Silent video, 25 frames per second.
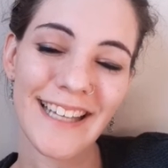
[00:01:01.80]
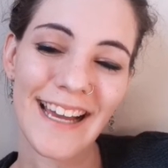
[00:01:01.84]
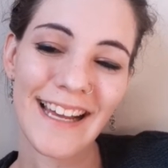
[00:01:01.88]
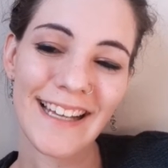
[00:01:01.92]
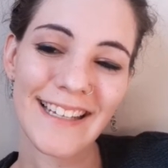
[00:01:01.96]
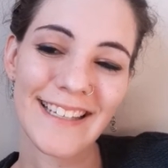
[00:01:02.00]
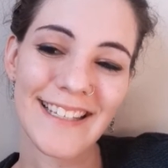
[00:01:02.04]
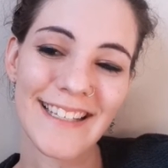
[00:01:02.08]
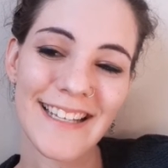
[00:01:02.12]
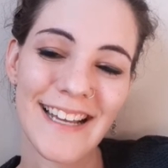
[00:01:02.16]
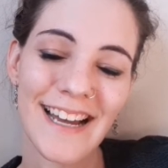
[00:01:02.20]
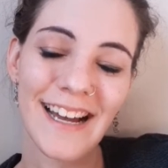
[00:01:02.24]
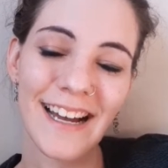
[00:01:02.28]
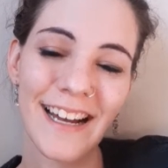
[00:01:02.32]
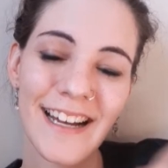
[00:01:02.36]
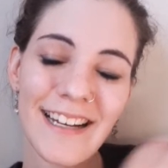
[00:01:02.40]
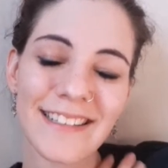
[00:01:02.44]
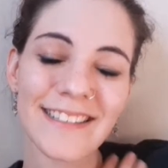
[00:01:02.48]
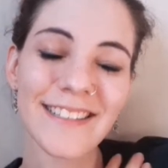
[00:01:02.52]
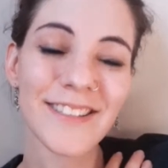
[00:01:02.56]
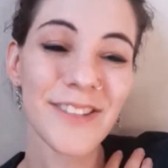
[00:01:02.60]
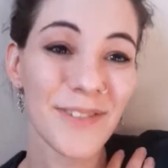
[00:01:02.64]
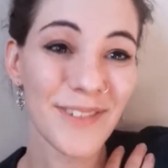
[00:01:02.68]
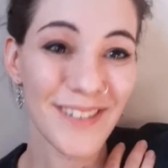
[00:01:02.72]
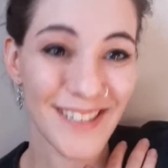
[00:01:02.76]
Yes,
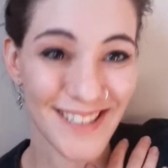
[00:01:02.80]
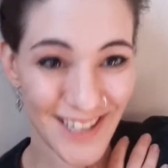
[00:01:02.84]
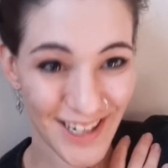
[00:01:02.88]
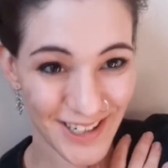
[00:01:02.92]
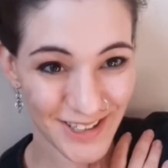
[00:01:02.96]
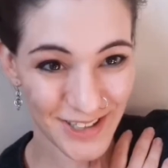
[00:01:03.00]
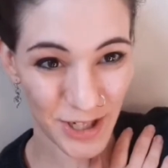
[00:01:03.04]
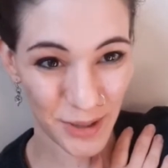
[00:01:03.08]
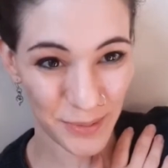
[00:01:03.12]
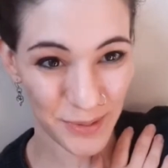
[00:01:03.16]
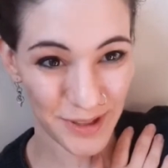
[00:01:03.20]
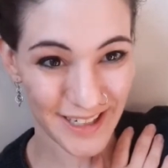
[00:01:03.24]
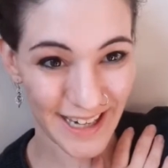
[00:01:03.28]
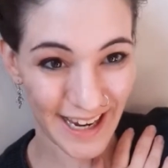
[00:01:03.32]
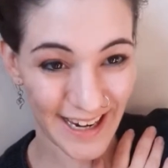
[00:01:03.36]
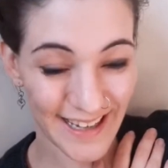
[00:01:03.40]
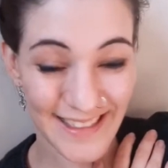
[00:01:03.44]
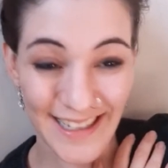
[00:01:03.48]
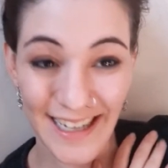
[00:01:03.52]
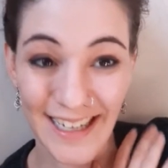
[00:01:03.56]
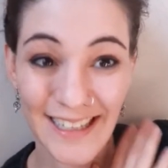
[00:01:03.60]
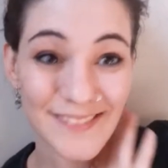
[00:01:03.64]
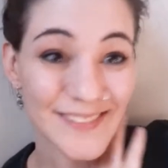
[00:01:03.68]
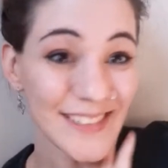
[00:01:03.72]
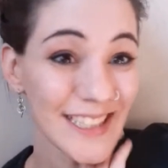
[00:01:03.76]
so it's October
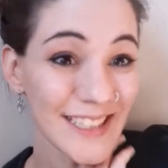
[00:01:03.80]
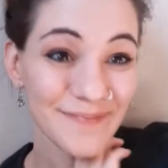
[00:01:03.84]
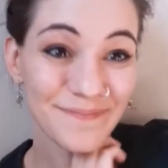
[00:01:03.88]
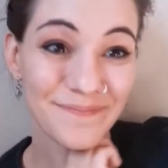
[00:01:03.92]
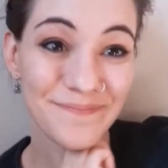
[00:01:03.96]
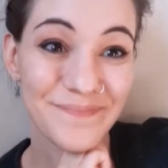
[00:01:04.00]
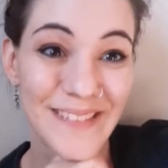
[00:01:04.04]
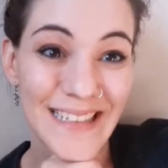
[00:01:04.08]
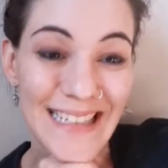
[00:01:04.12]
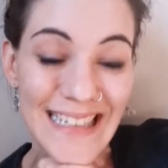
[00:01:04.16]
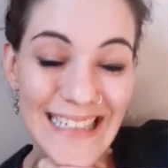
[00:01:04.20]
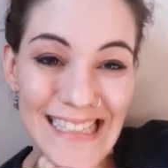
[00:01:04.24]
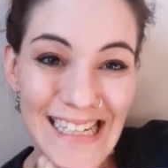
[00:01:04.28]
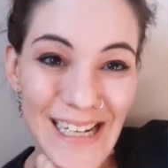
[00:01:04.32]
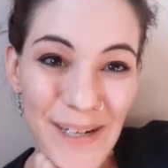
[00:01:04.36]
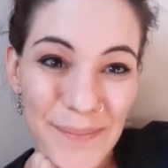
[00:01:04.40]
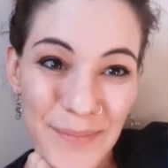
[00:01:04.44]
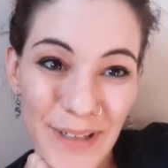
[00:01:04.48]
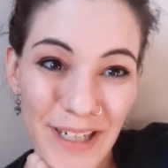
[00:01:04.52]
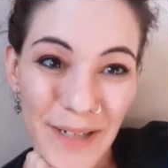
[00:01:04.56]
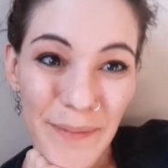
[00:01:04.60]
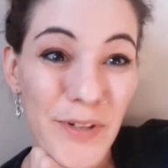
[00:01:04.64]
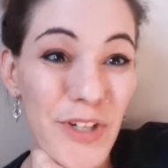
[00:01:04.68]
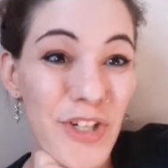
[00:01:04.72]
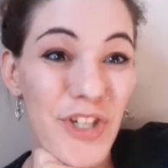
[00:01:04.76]
9th. I have done
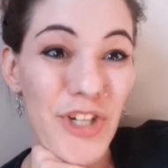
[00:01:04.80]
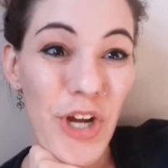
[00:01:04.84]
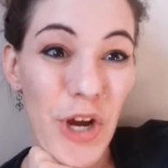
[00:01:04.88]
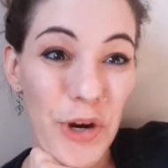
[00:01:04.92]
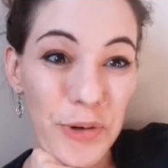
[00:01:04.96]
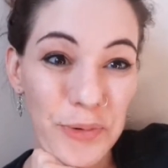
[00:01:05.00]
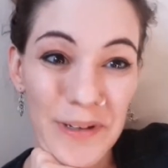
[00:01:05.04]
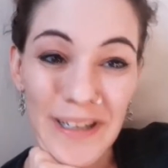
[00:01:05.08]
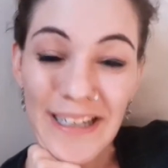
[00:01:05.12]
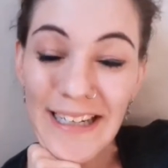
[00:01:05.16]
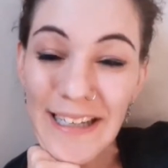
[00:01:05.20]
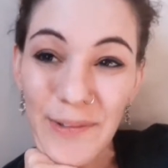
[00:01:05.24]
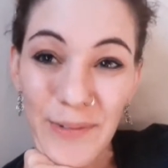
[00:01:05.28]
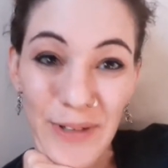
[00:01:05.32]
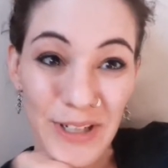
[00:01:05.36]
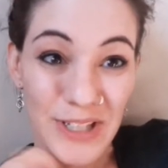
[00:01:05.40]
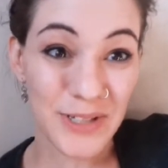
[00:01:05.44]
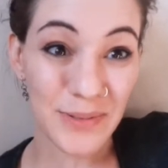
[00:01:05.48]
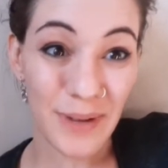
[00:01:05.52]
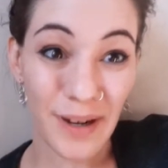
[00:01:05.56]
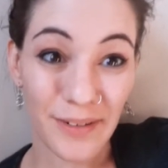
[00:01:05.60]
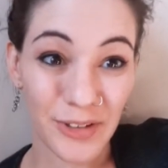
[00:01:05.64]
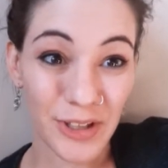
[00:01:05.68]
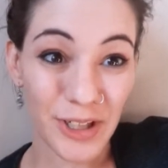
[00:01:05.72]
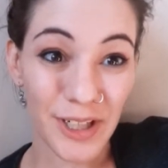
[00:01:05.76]
pretty much no reading
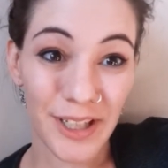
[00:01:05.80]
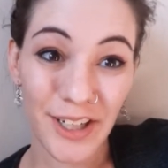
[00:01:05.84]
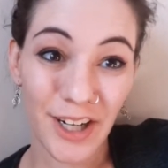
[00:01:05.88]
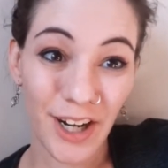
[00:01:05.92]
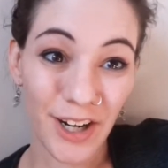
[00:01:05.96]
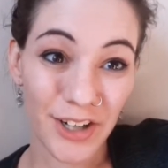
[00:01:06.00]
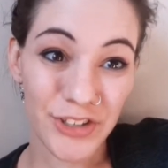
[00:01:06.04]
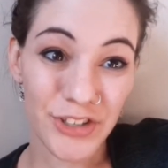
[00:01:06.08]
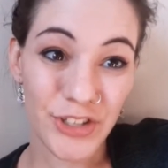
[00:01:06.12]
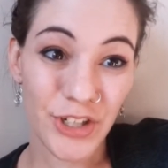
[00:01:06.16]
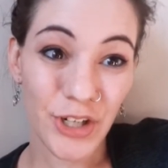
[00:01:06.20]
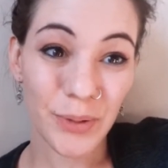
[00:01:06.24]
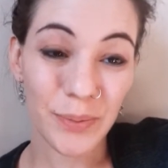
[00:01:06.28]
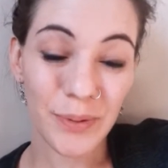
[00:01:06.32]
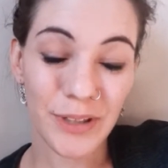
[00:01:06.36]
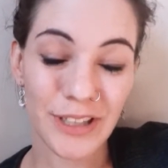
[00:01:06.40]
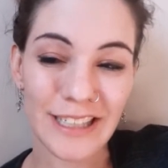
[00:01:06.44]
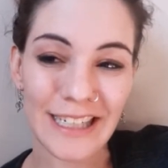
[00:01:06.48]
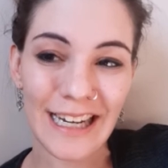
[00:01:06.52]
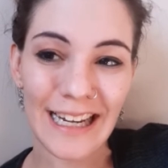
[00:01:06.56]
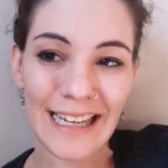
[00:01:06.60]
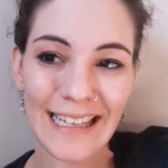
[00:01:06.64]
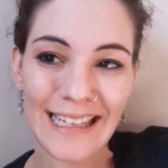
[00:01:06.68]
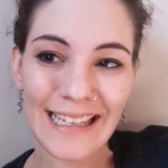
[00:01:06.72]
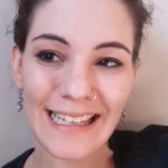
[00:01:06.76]
whatsoever in
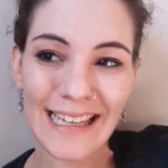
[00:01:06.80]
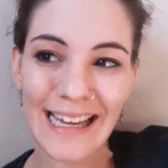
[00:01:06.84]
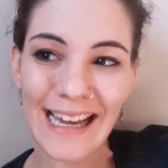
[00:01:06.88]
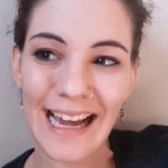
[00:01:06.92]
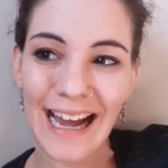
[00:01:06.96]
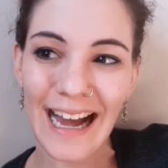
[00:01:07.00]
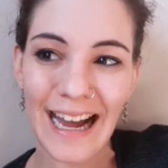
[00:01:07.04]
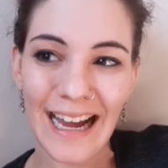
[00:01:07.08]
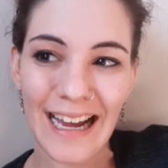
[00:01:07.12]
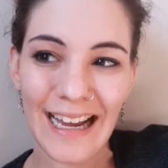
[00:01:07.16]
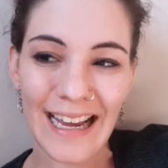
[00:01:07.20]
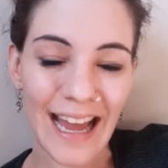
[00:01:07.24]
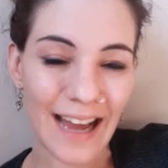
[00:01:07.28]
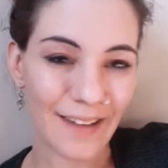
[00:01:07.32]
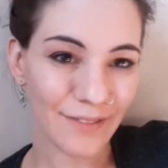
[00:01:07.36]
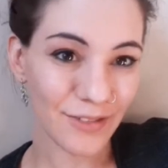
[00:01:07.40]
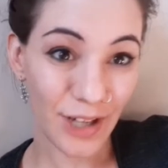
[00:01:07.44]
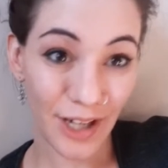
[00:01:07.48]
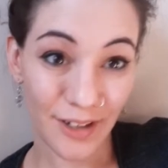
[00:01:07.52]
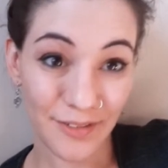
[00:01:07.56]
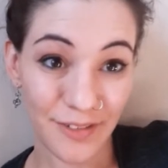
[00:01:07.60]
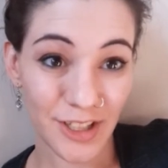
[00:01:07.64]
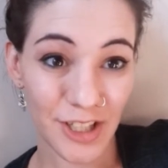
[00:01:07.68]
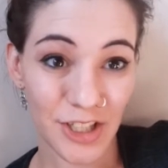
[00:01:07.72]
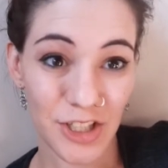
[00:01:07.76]
October. I have
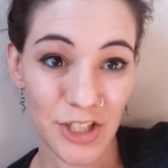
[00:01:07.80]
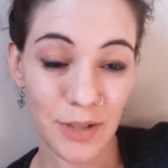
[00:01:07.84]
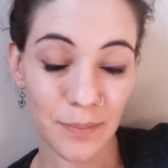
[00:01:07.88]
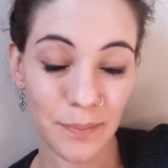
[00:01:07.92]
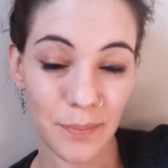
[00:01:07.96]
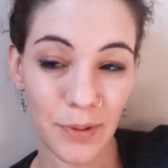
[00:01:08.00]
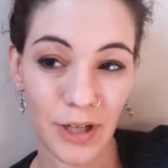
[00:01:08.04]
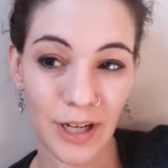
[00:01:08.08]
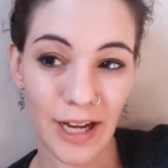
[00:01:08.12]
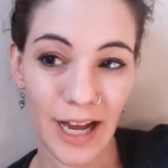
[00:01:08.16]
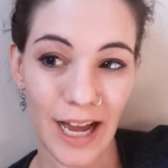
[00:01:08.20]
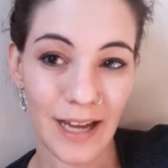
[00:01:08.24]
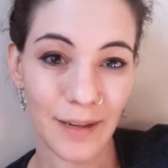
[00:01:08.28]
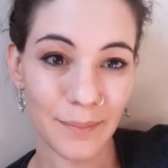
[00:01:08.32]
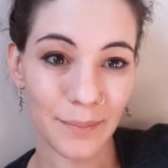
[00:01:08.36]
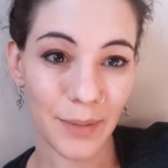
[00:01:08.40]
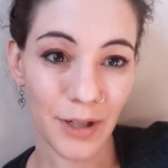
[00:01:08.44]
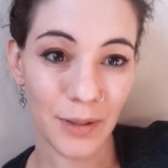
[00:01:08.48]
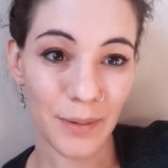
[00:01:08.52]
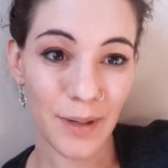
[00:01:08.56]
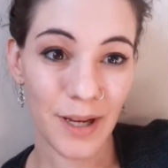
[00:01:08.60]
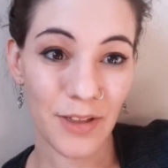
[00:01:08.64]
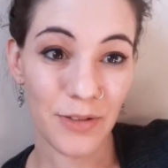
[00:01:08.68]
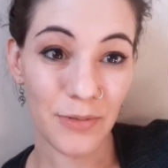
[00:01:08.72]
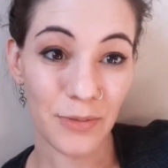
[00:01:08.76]
not finished a book. I am
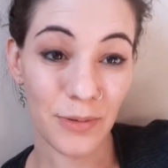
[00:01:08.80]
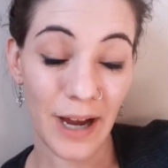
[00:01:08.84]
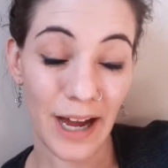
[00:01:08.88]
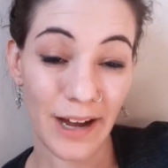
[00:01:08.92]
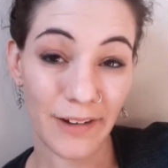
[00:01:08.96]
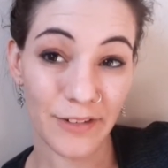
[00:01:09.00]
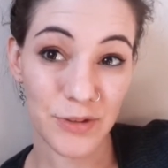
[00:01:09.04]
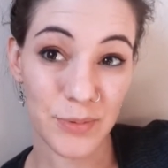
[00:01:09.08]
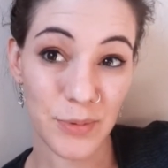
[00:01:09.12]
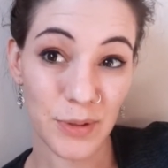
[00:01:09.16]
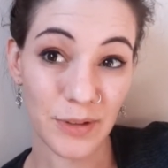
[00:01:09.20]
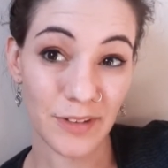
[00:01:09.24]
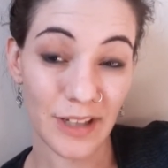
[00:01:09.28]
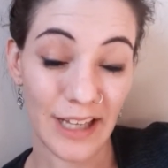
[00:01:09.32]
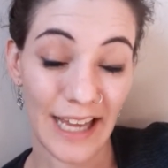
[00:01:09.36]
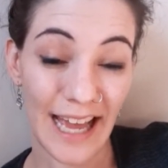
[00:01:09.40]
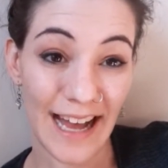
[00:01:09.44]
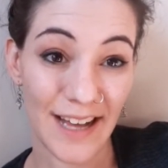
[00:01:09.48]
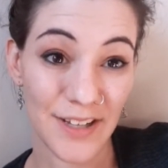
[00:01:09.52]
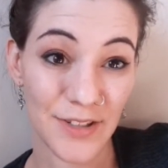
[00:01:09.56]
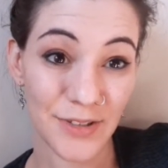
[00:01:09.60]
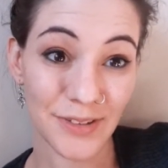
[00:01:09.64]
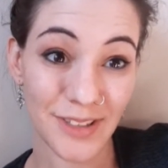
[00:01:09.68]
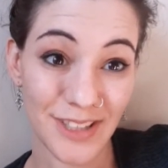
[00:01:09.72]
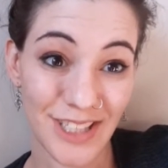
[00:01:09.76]
partway through Howl's Moving
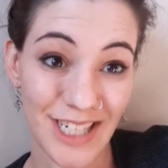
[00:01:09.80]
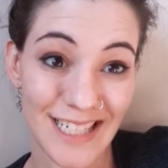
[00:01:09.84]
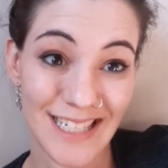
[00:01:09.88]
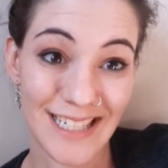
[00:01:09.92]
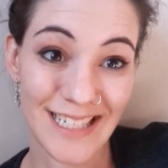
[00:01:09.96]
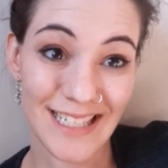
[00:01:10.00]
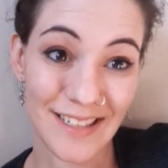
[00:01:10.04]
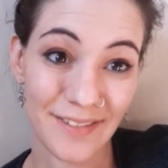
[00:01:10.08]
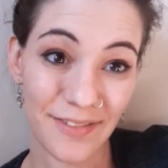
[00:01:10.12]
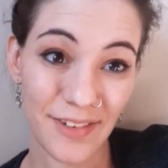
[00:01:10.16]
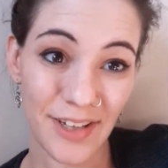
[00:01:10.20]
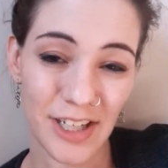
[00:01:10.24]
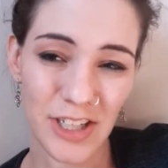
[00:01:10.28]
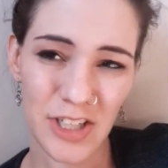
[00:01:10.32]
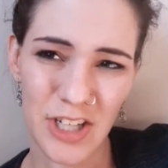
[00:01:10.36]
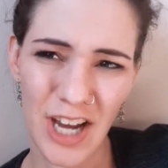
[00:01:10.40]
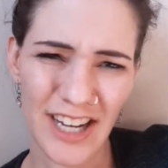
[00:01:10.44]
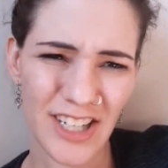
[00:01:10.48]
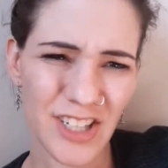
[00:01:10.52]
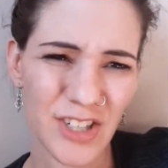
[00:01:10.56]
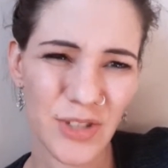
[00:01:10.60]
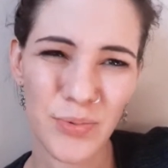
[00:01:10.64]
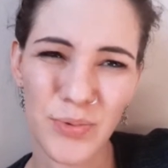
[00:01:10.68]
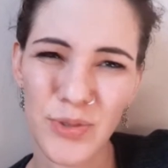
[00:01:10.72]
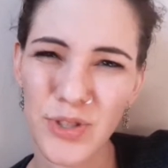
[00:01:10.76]
Castle, which I need to finish.
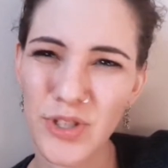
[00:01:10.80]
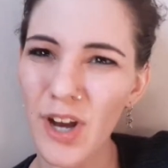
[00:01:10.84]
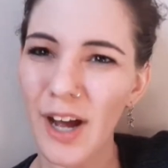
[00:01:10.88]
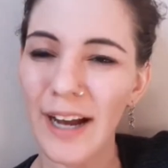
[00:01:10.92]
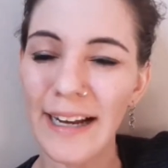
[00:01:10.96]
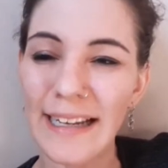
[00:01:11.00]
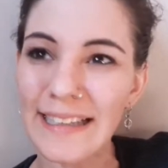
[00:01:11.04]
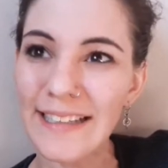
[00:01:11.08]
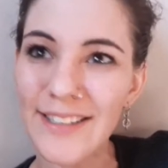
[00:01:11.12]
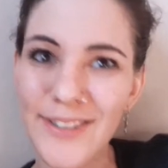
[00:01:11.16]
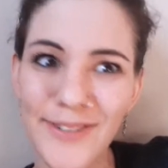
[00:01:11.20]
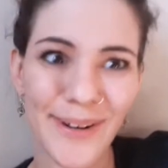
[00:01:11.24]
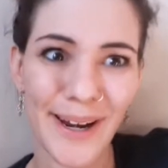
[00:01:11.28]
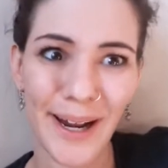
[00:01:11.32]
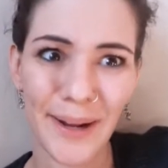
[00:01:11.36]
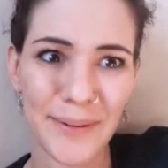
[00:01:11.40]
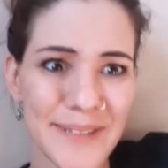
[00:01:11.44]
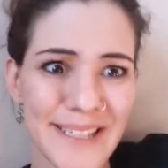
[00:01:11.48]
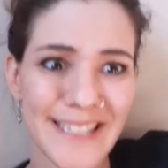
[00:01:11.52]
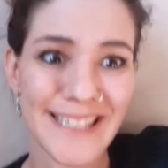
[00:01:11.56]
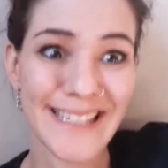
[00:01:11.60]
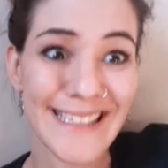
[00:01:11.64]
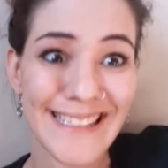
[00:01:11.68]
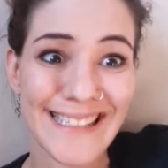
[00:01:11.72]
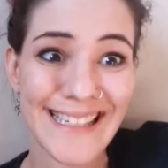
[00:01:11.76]
I just was not into it. I
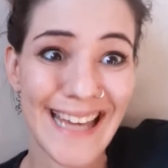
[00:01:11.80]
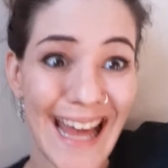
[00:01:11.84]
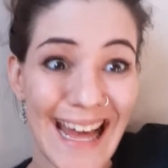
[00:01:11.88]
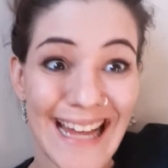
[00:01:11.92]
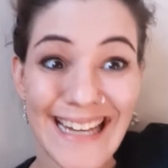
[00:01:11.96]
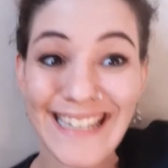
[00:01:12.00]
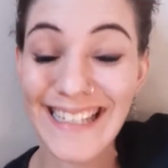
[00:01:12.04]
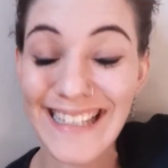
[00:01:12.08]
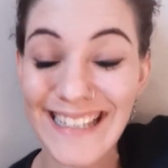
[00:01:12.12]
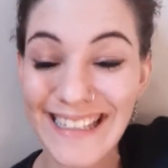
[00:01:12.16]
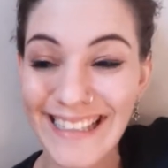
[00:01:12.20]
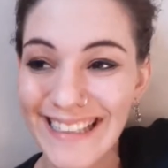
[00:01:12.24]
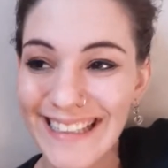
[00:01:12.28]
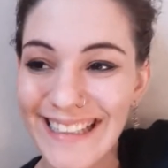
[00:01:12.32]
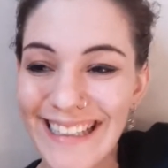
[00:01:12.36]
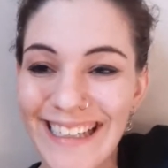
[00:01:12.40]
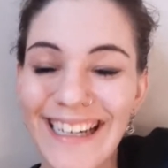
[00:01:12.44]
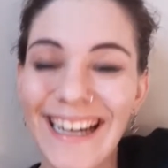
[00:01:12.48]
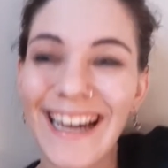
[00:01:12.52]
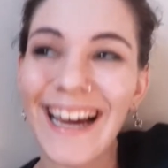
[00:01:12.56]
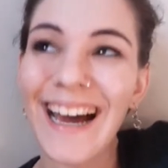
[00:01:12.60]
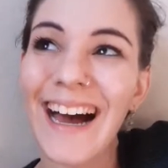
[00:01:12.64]
wasn't into anything.